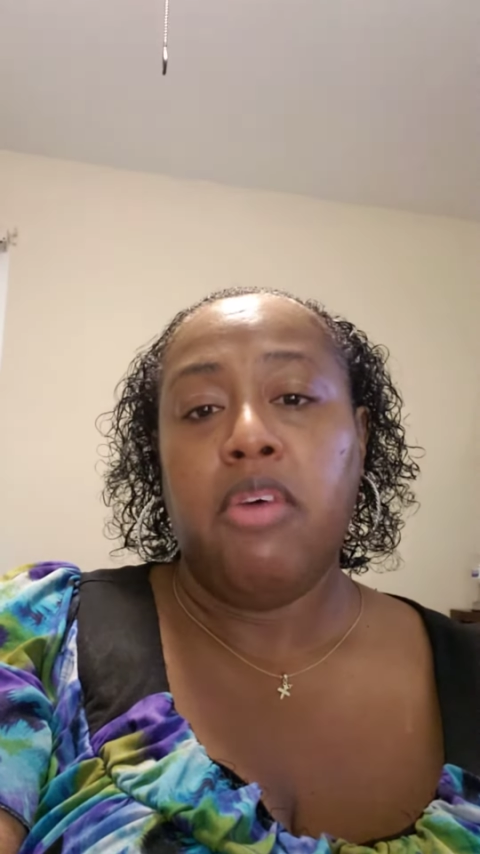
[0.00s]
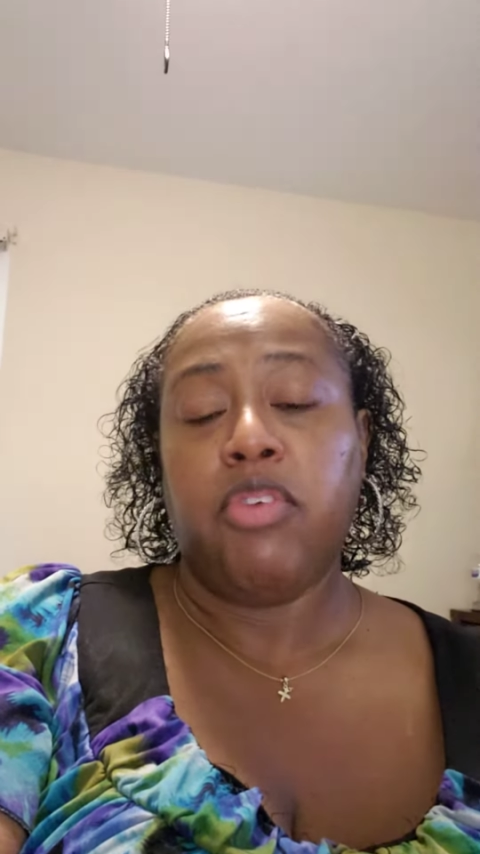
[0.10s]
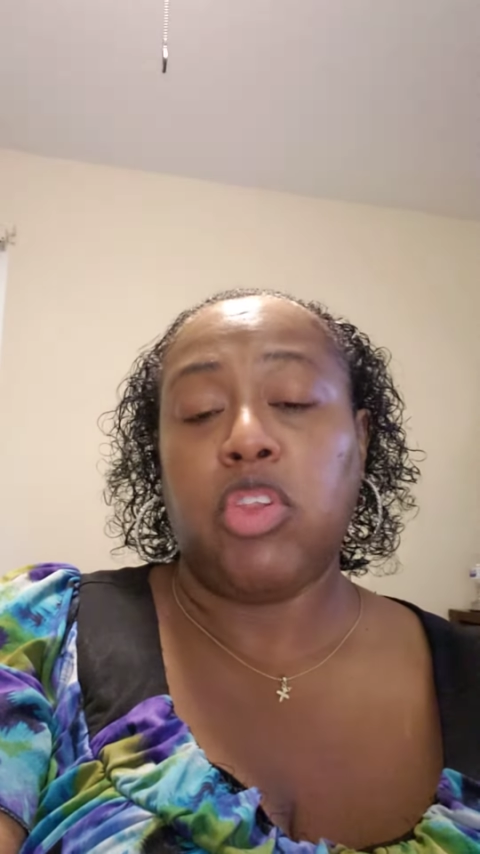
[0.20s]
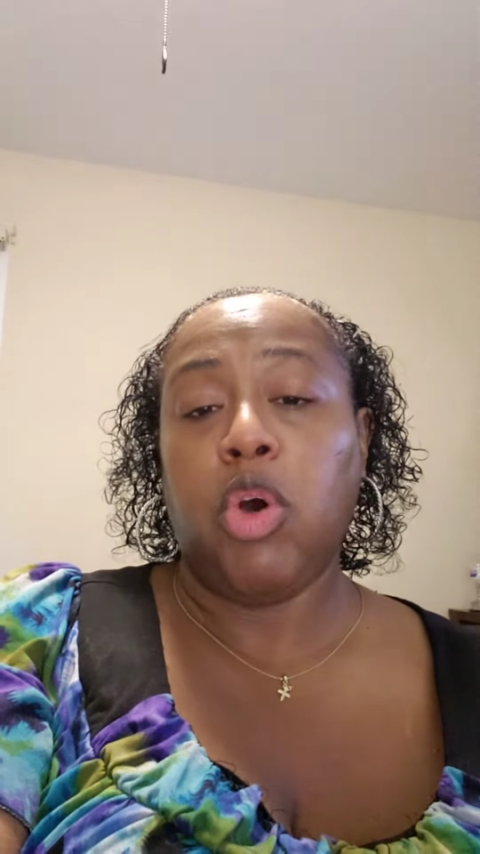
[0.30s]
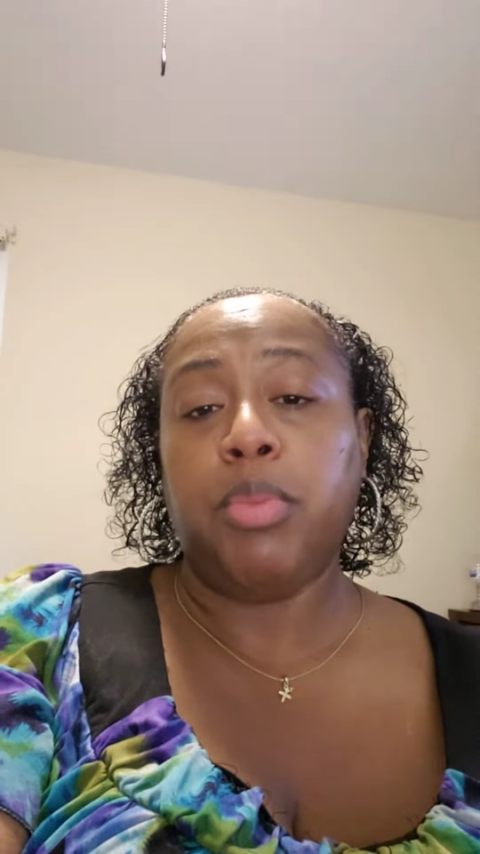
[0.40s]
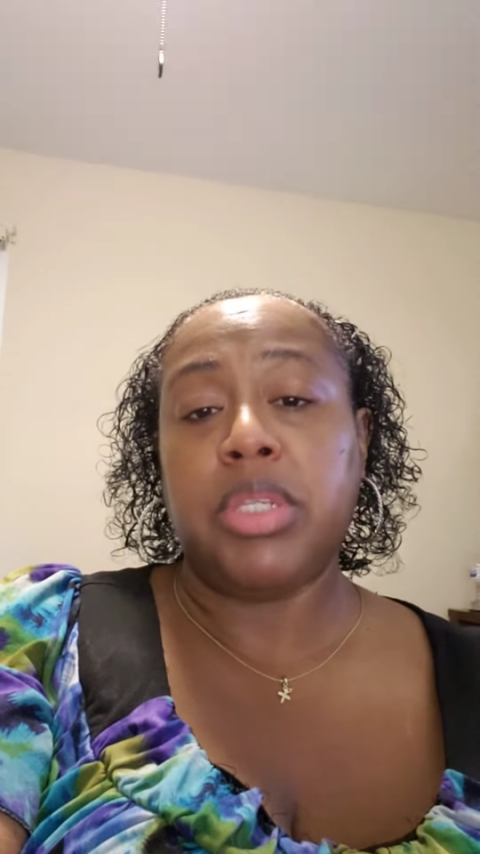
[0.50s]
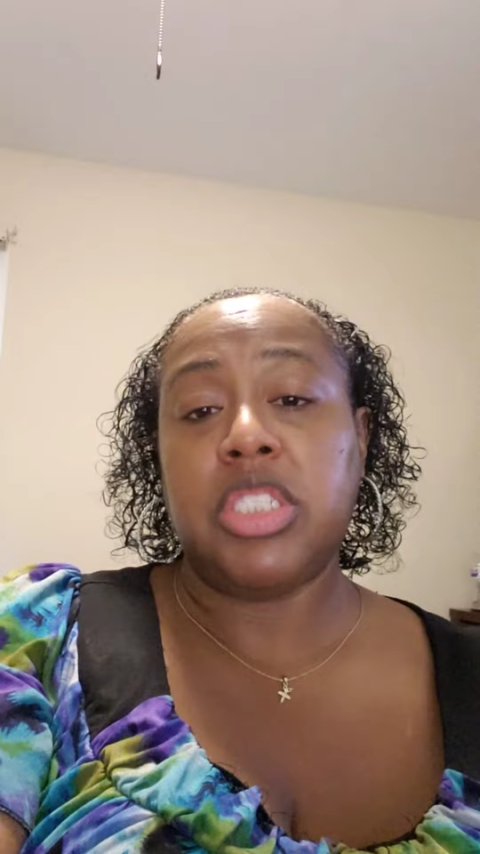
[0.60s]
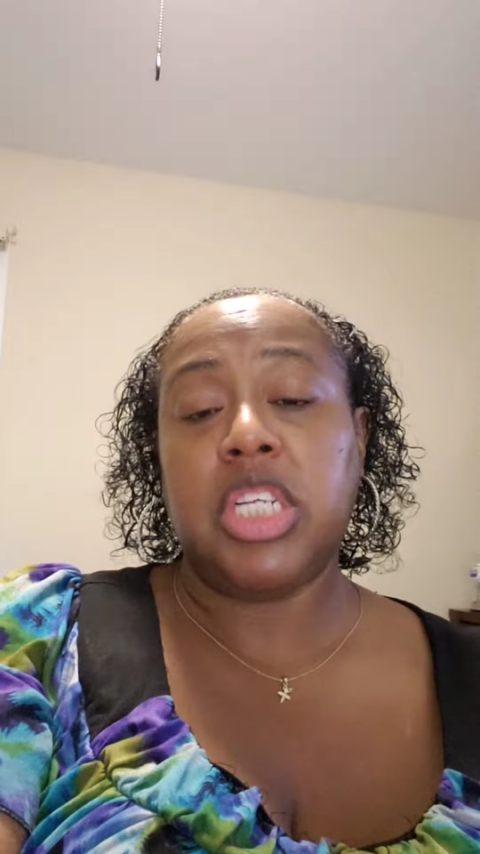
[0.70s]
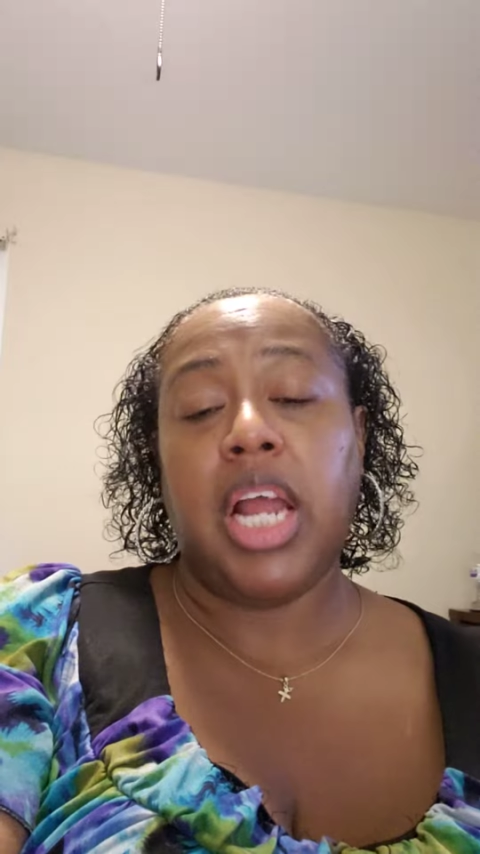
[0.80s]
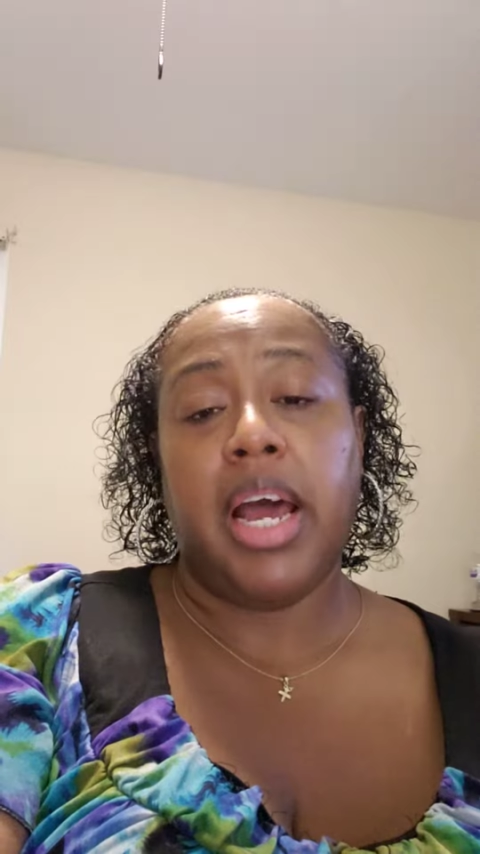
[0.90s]
for the whole month of
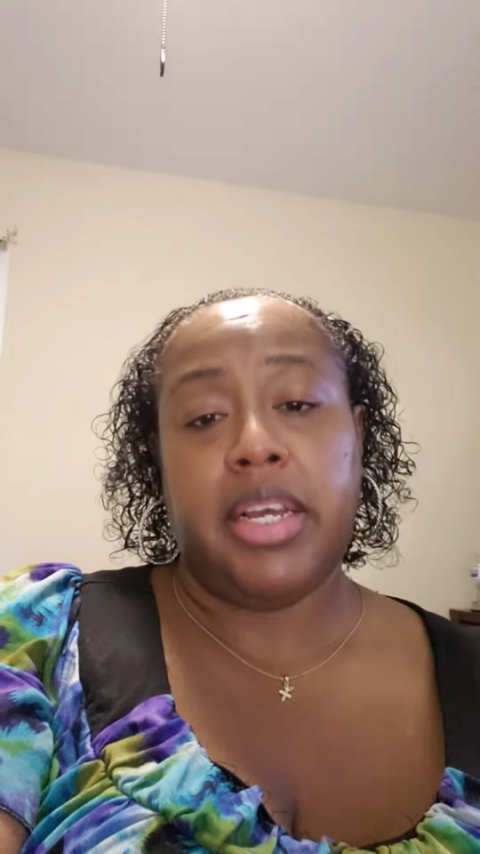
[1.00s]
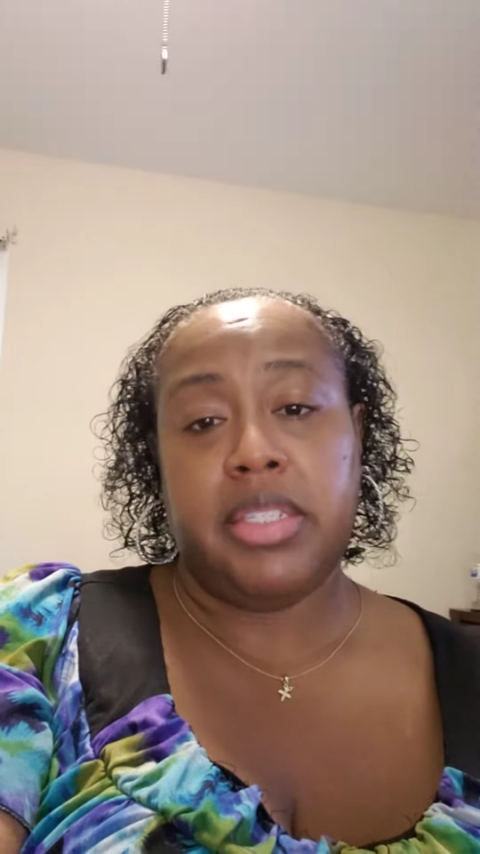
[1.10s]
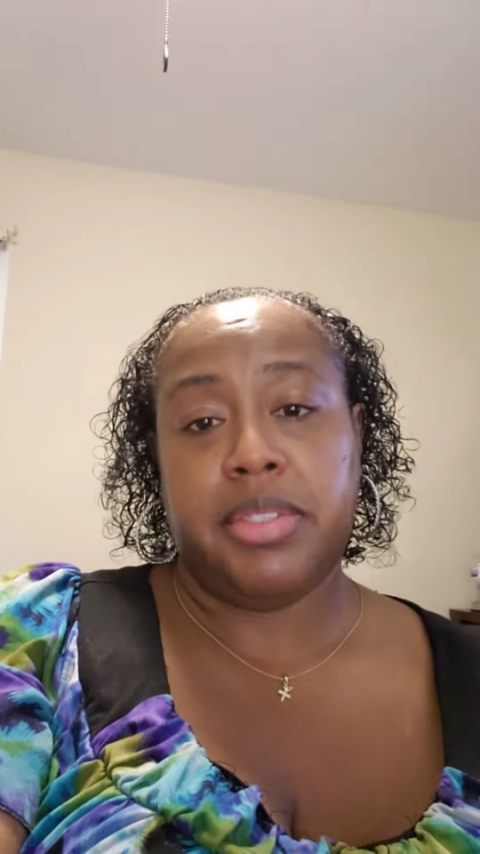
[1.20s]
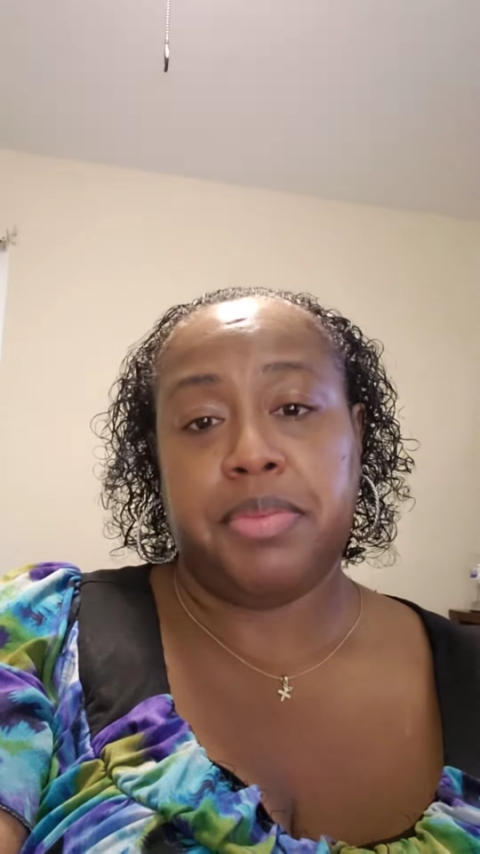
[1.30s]
July.